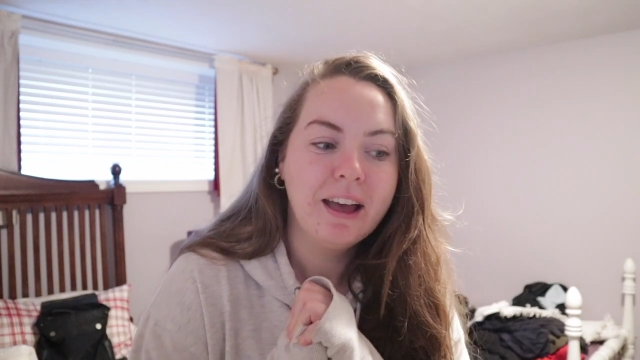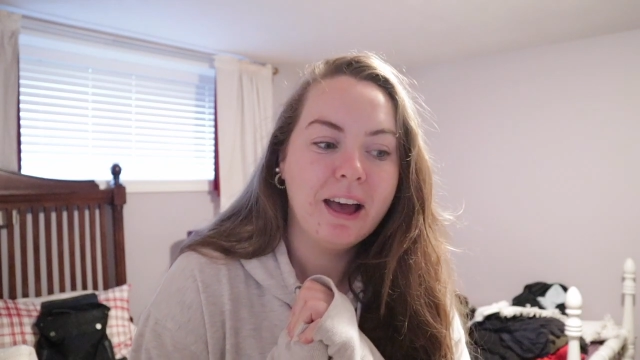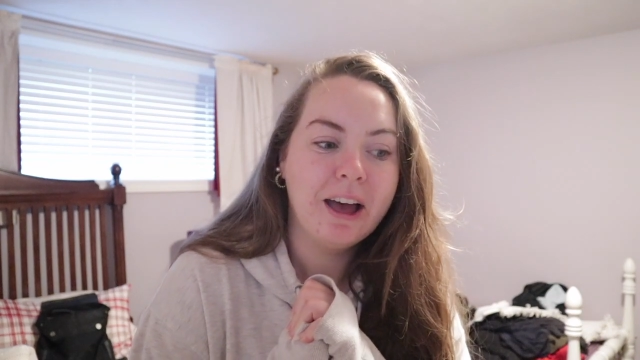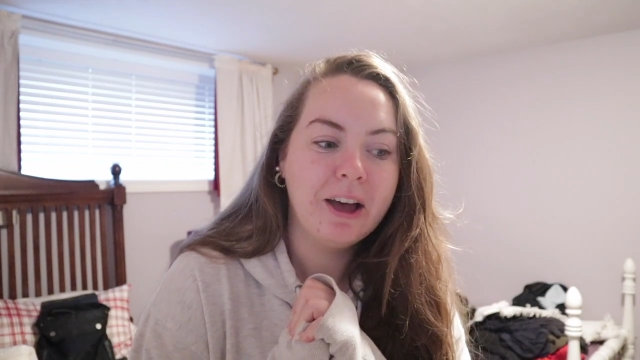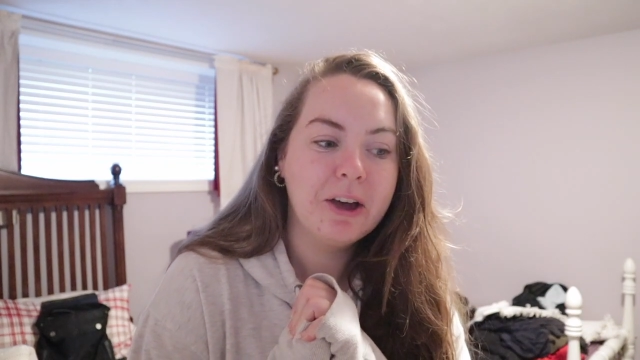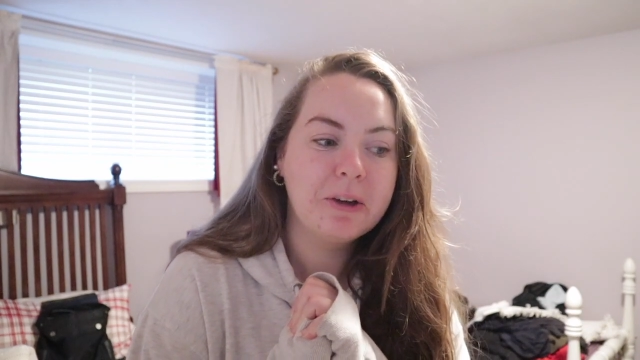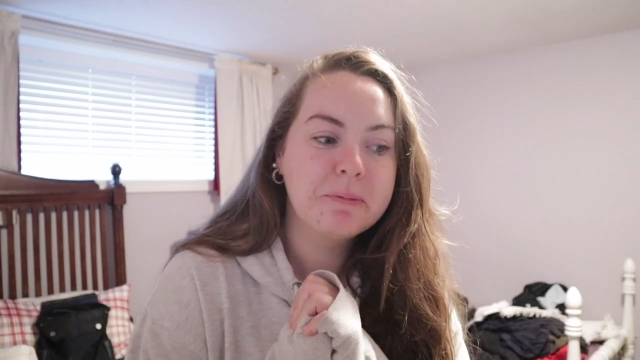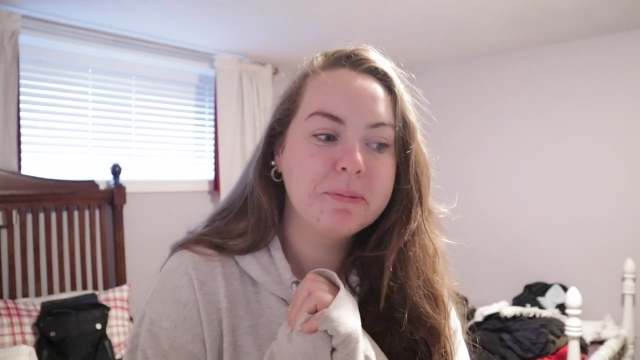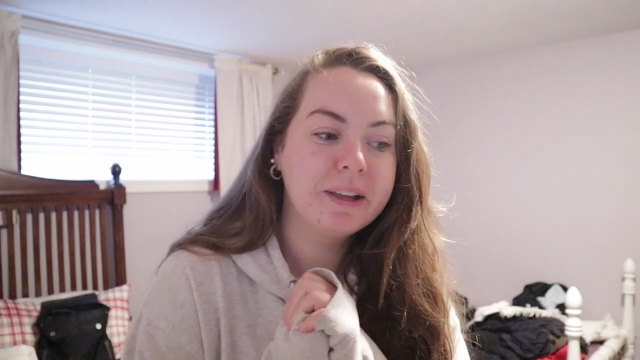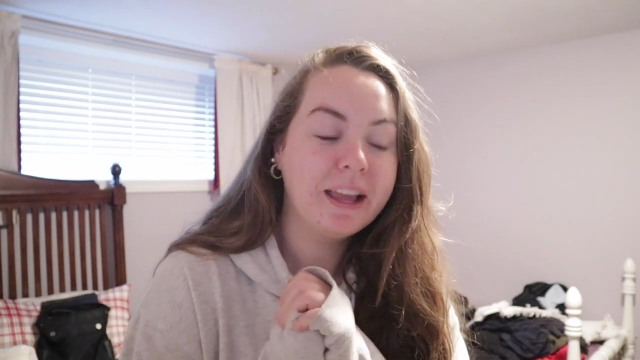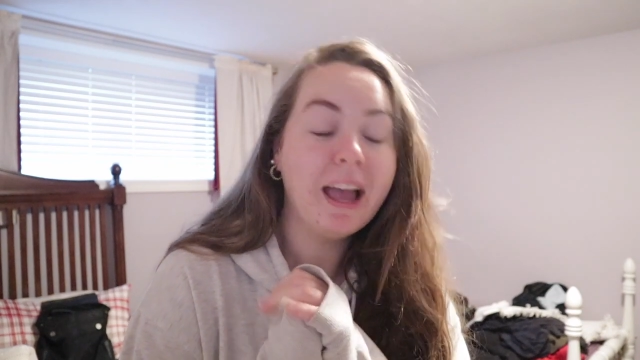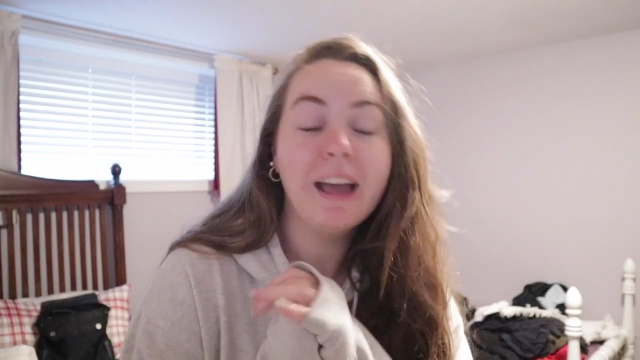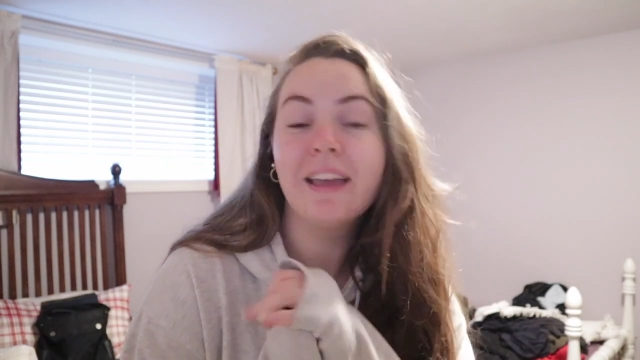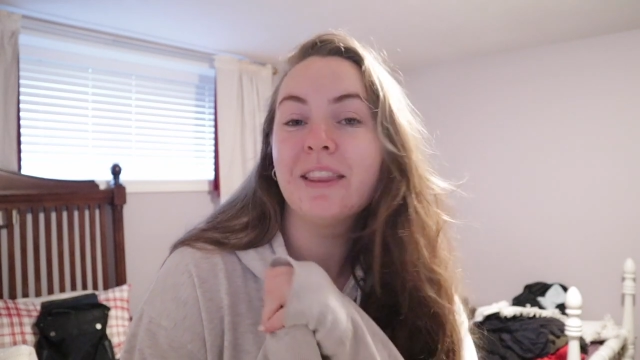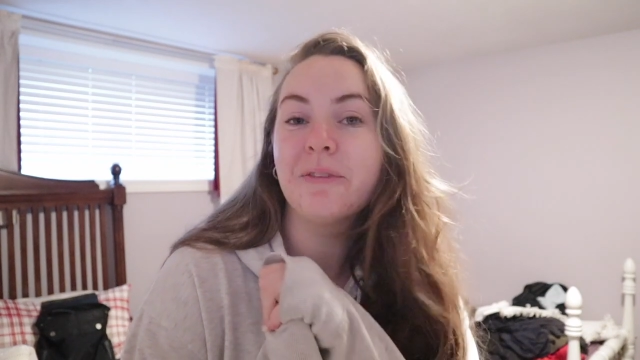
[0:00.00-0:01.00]
But
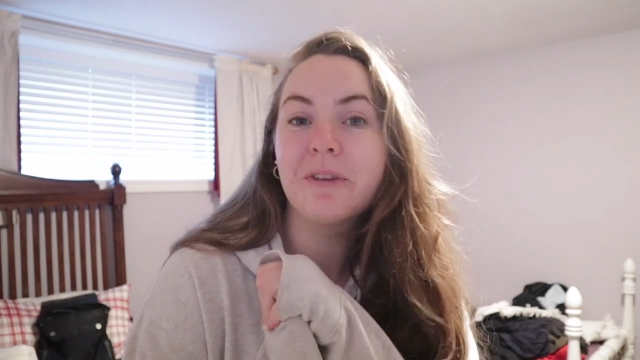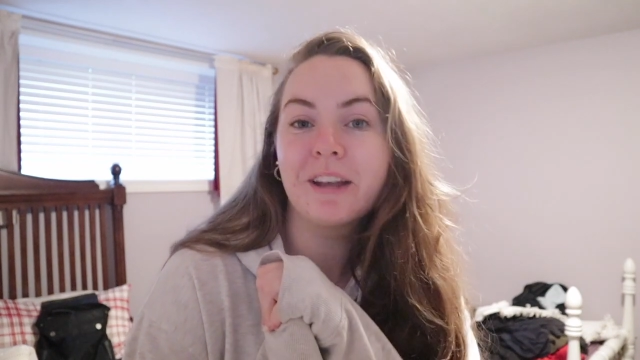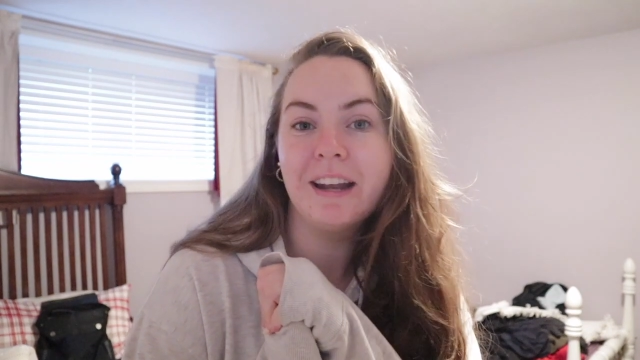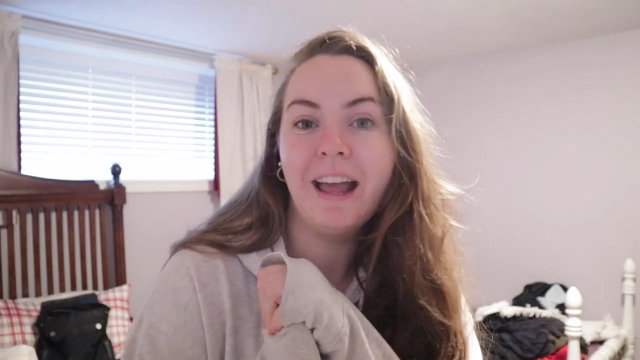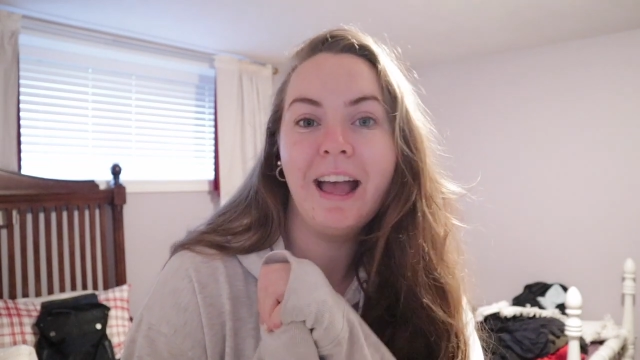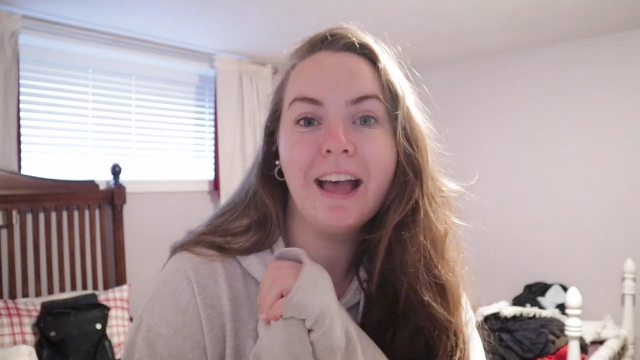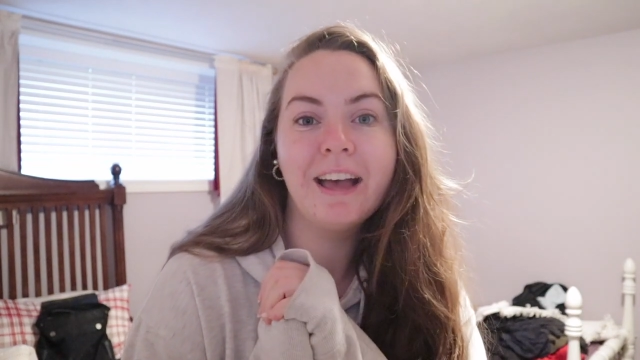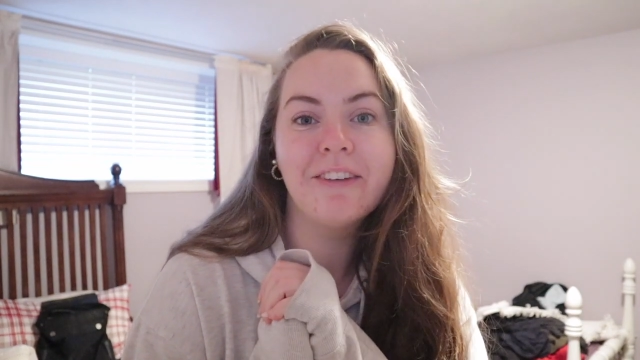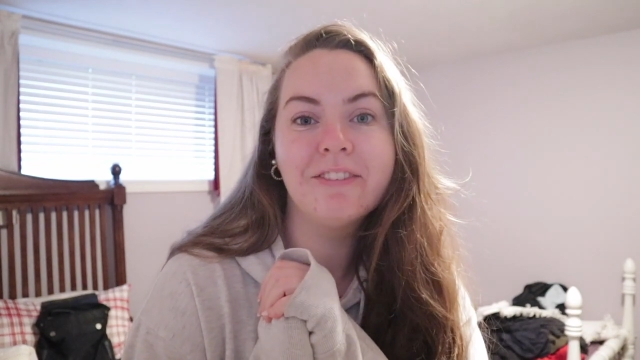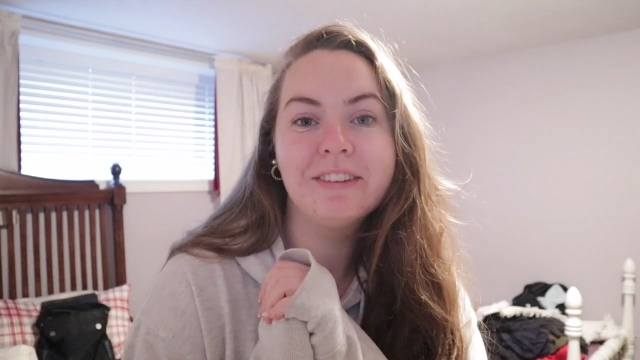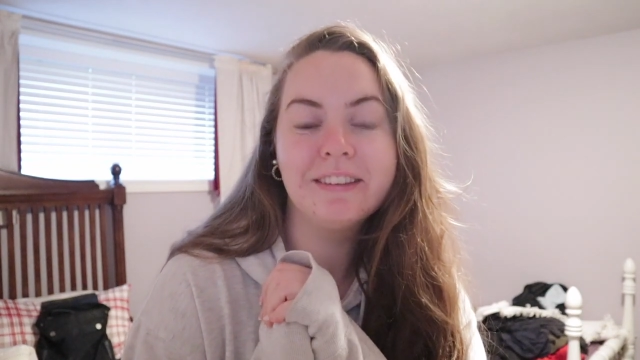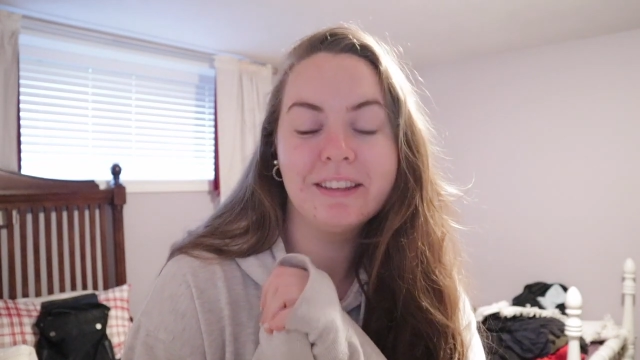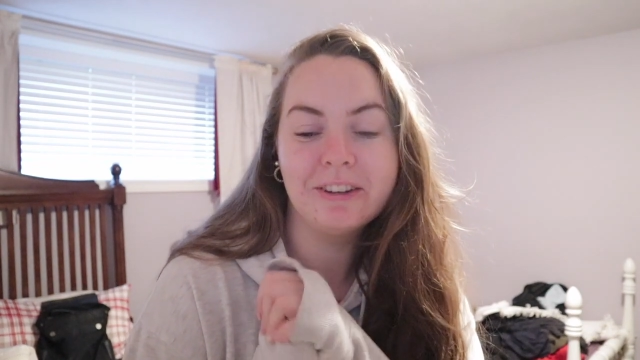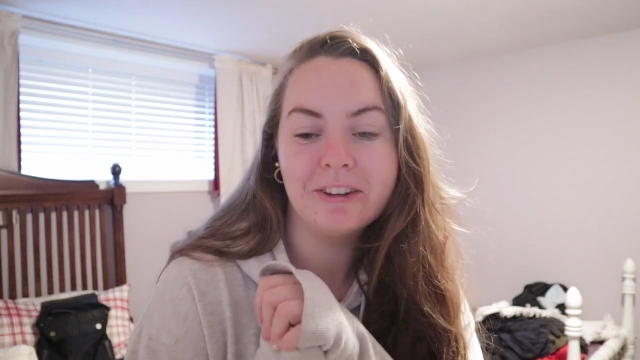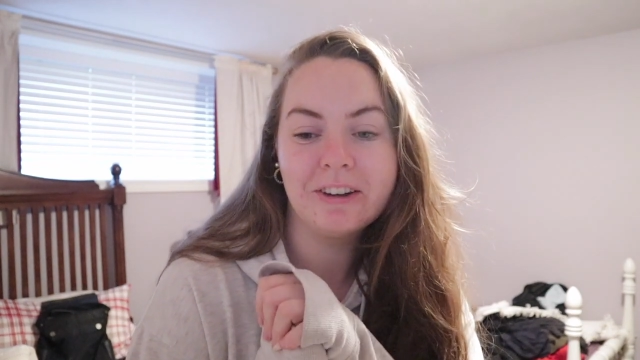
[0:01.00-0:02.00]
yeah, and then we're gonna have
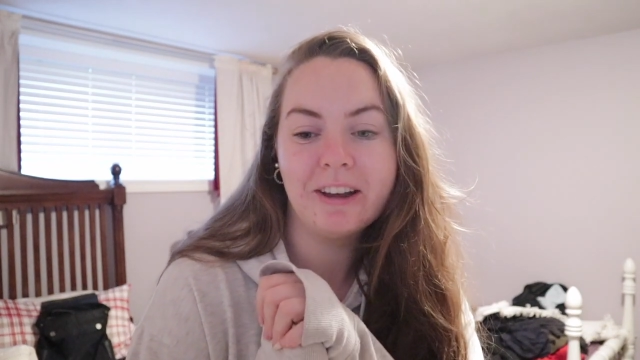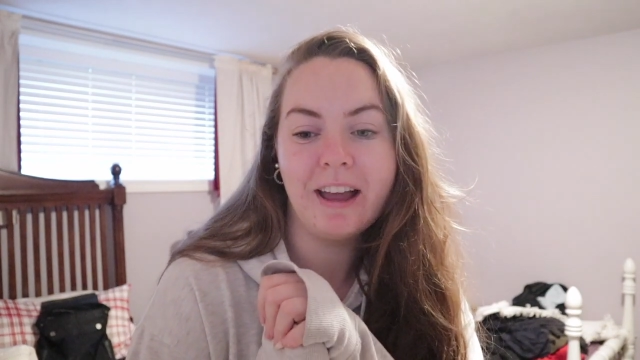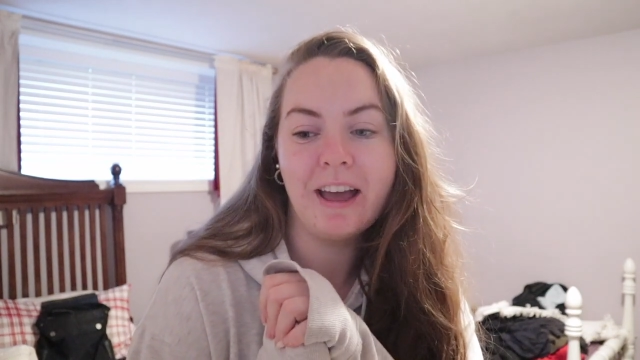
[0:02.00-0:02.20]
dinner